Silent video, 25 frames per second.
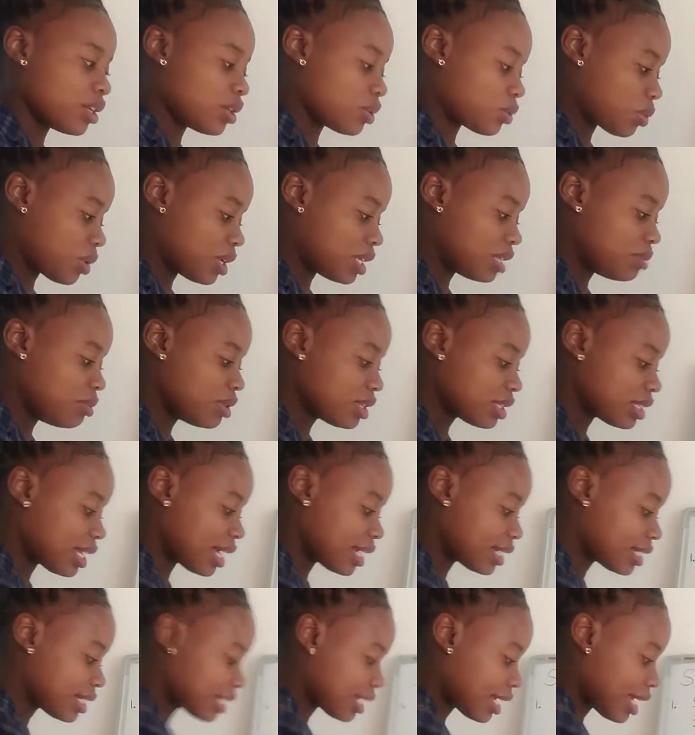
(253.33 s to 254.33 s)
So it means
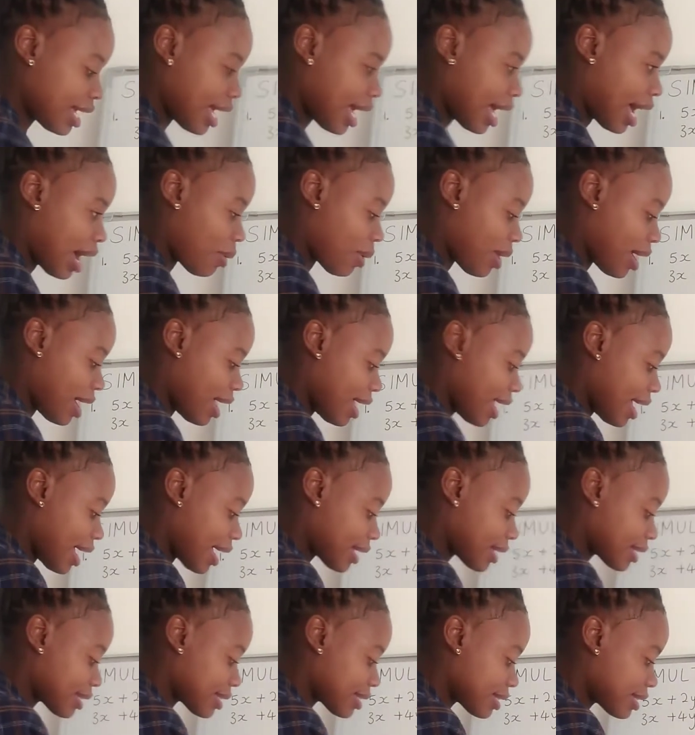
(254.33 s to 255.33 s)
that our
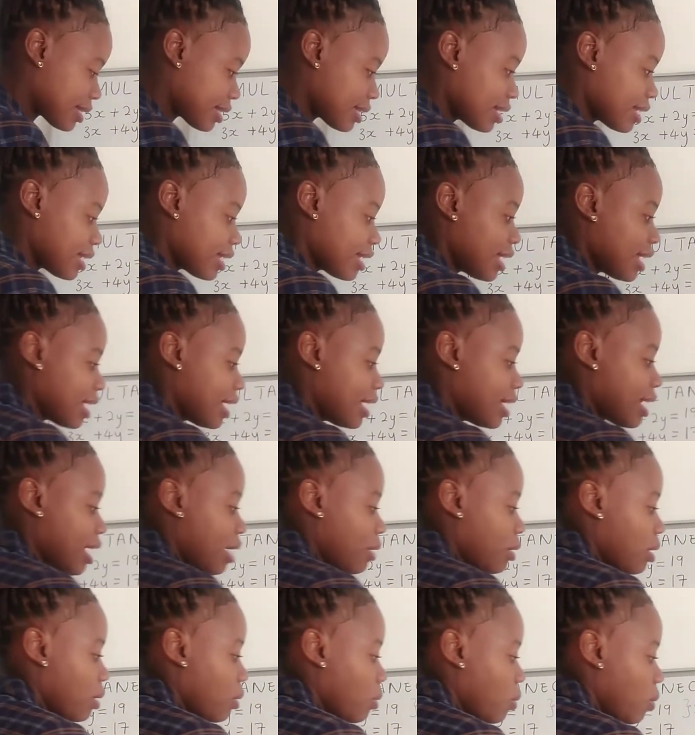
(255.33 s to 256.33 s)
x and
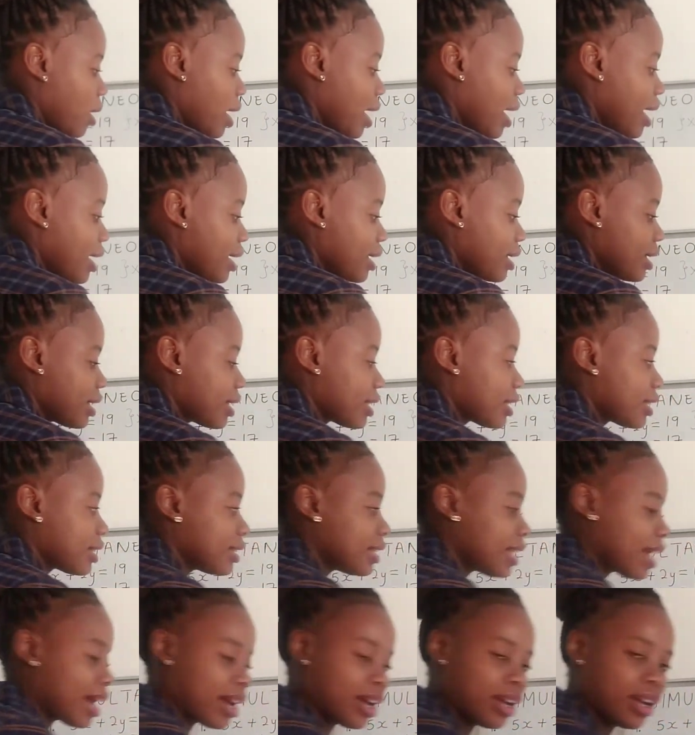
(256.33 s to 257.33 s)
our y
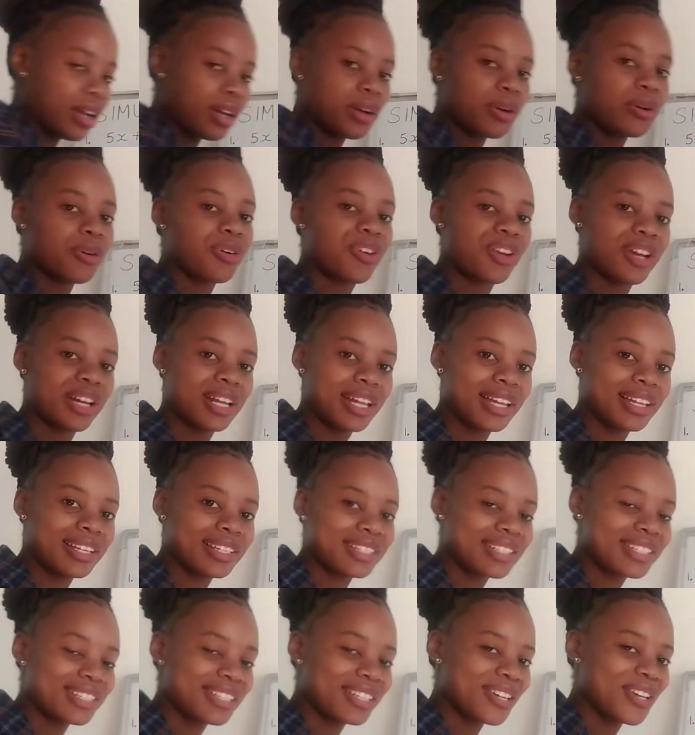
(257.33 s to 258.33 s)
are
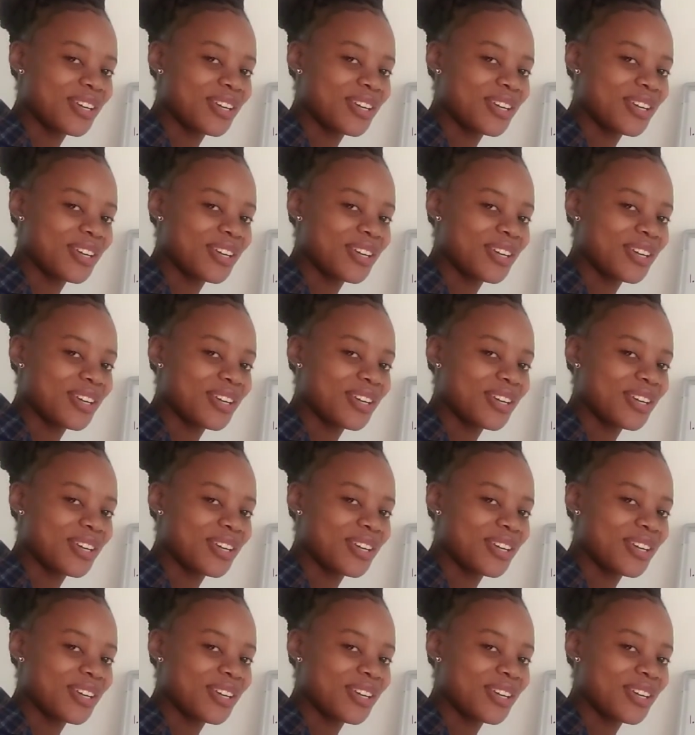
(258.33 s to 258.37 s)
correct,